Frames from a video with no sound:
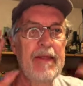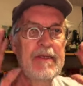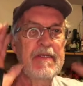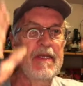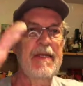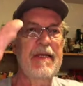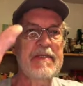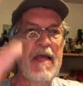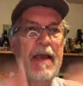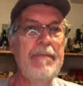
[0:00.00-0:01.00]
See you next
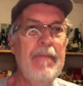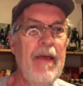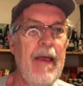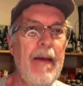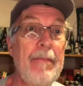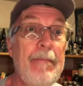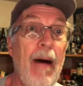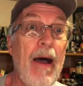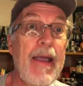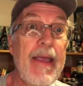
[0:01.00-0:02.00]
time.
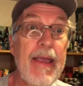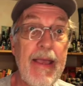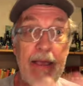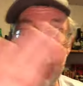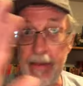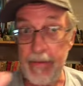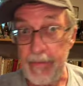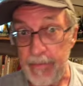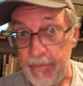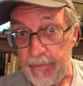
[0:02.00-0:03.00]
Bye
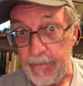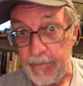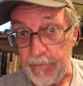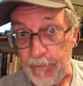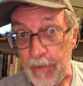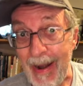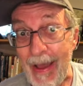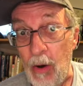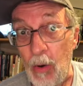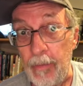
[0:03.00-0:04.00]
for
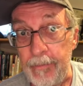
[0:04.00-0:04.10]
now.